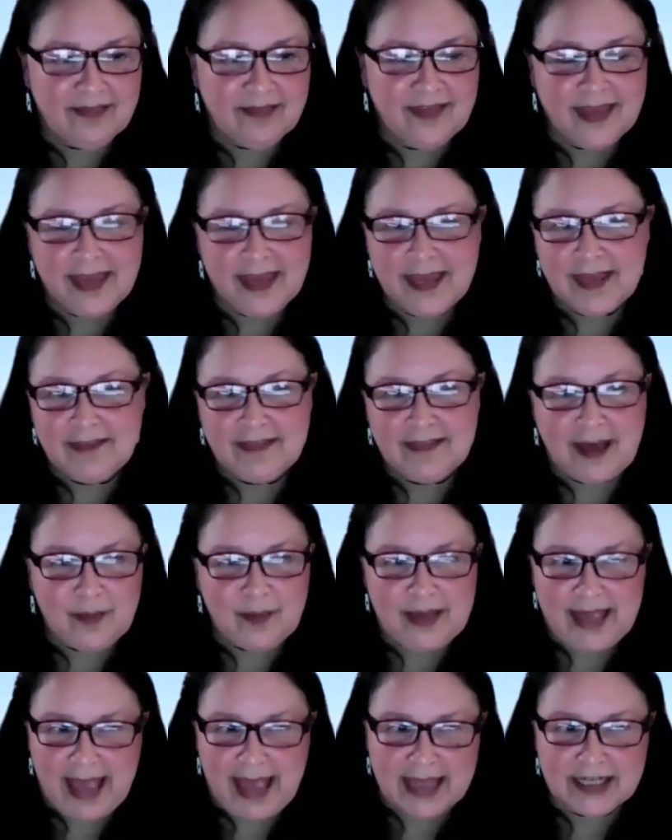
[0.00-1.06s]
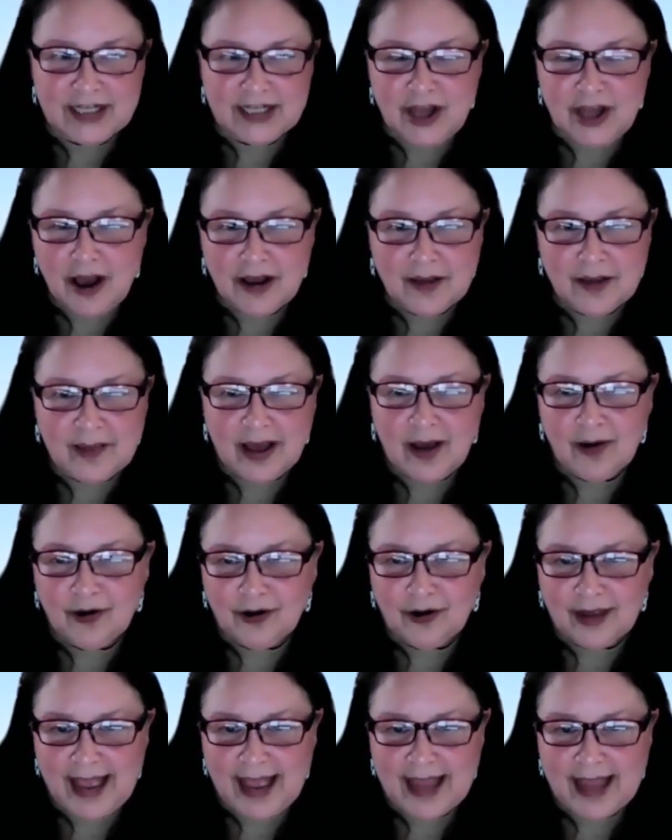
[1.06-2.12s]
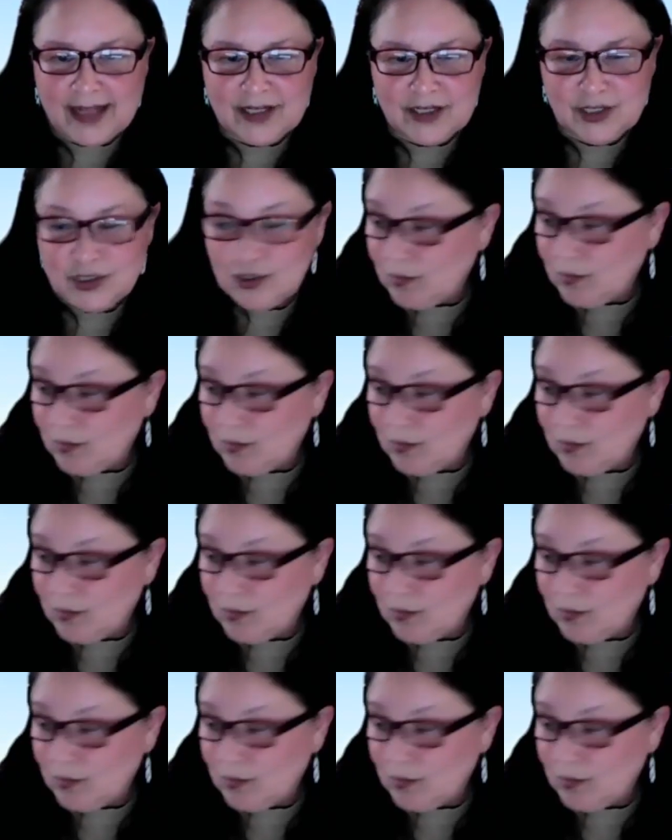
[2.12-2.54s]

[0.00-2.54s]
thing that we can't talk about or can't do,